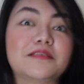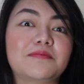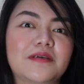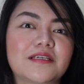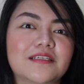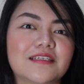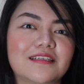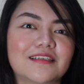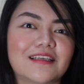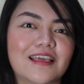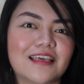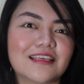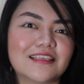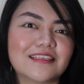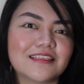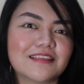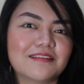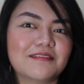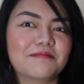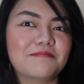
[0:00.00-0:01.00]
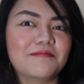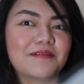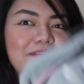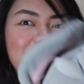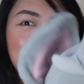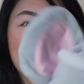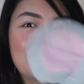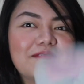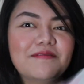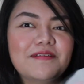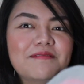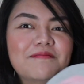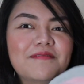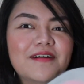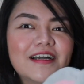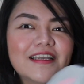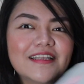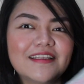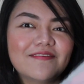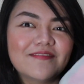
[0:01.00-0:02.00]
special guest. My baby
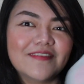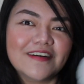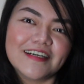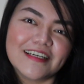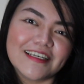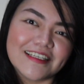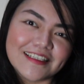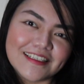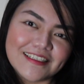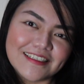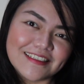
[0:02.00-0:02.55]
want one.